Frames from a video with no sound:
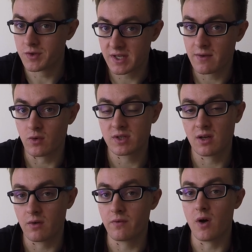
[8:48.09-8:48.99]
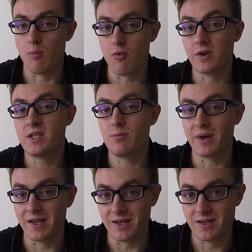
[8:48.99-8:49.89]
save yourself a pretty
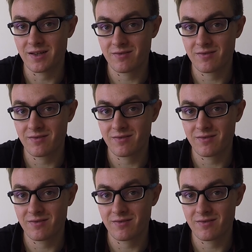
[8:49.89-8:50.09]
penny.